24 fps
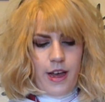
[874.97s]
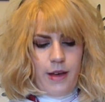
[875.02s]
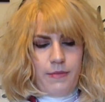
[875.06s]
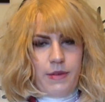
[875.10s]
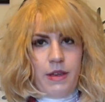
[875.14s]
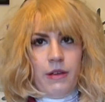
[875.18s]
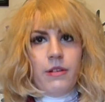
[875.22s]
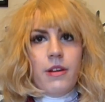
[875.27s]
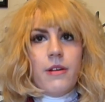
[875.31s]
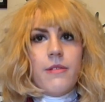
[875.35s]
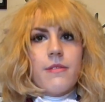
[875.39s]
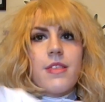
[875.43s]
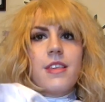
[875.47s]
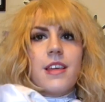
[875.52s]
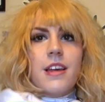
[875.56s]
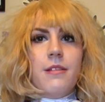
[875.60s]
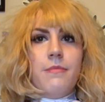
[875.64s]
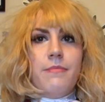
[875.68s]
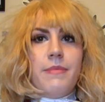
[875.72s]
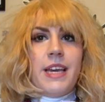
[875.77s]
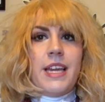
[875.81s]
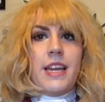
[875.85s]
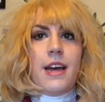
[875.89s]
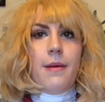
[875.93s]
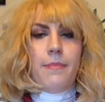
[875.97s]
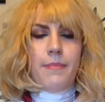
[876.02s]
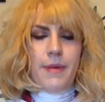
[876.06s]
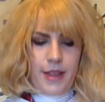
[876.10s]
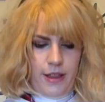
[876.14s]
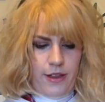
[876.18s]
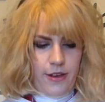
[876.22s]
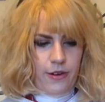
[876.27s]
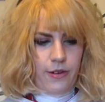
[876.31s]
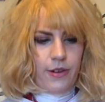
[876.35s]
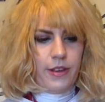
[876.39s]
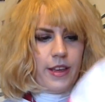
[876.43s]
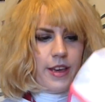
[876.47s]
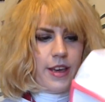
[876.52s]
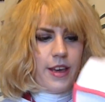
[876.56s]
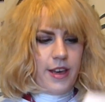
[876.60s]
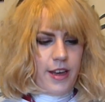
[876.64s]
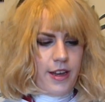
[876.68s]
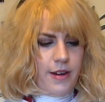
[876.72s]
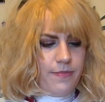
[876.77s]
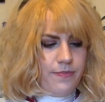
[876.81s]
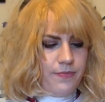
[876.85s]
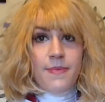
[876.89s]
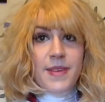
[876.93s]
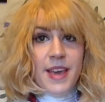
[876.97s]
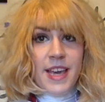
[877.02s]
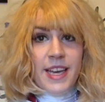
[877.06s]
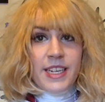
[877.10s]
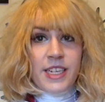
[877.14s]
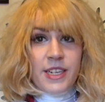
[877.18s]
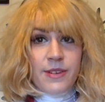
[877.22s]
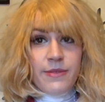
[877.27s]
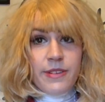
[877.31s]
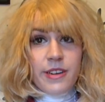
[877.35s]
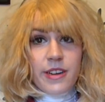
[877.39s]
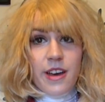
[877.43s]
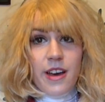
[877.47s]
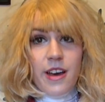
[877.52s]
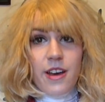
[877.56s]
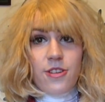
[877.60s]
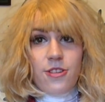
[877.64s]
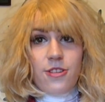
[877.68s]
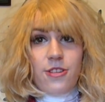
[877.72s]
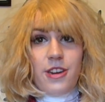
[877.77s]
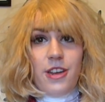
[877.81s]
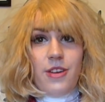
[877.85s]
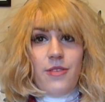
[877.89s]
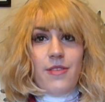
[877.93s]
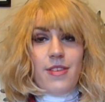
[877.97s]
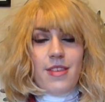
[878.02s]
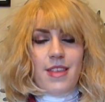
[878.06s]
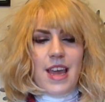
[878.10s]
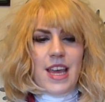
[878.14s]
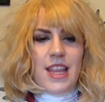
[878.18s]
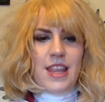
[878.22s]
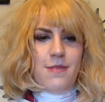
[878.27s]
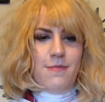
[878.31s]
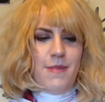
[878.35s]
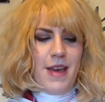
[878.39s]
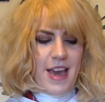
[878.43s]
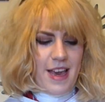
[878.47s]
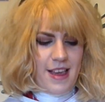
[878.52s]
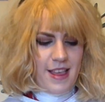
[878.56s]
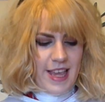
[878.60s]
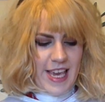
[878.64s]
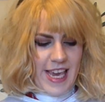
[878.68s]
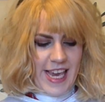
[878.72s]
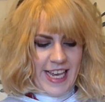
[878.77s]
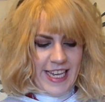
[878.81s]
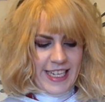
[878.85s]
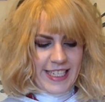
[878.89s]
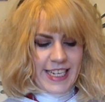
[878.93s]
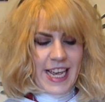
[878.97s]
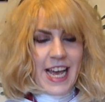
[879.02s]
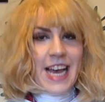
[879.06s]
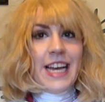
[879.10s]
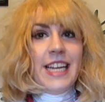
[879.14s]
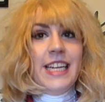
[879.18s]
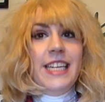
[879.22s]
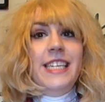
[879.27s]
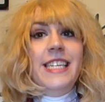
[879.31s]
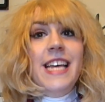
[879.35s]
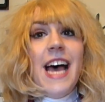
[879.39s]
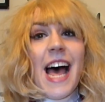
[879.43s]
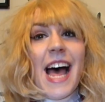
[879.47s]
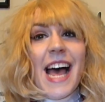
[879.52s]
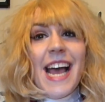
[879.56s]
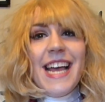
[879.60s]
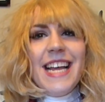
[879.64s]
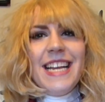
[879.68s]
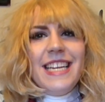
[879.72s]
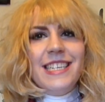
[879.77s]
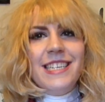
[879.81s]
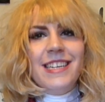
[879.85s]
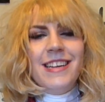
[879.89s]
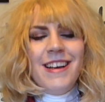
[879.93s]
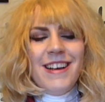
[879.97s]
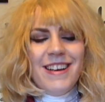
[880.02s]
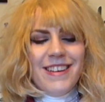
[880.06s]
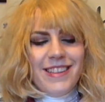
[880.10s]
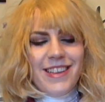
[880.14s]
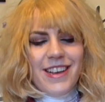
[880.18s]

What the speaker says: You know it's going to meet up and look really good. Something I do want to caution you is that the mask is tight.